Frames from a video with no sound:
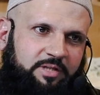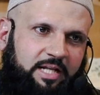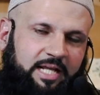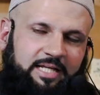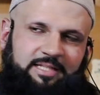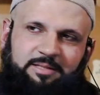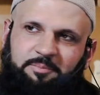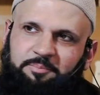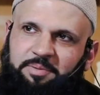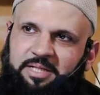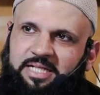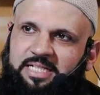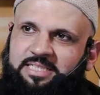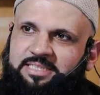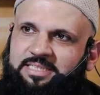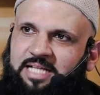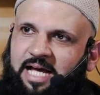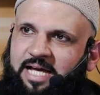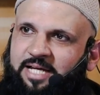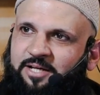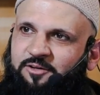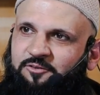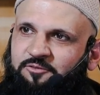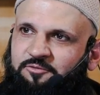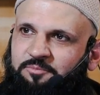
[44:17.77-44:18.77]
Like the biggest
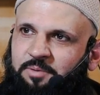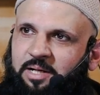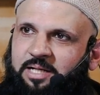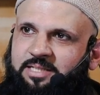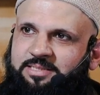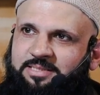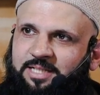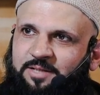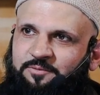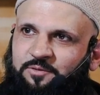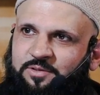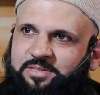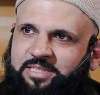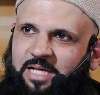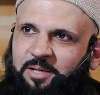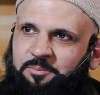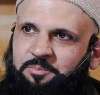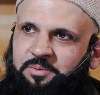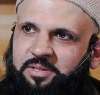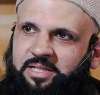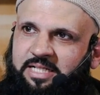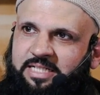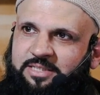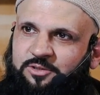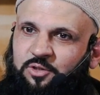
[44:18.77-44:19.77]
dai of Pakistan, for
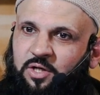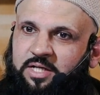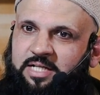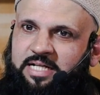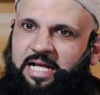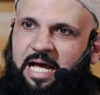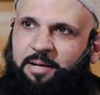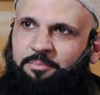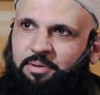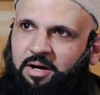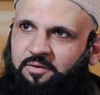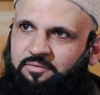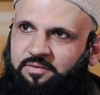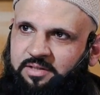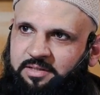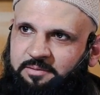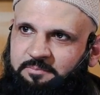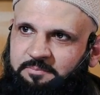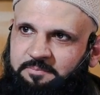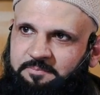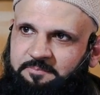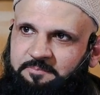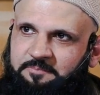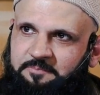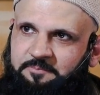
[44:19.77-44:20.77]
example, and he's got NAB after
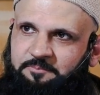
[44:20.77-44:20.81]
him.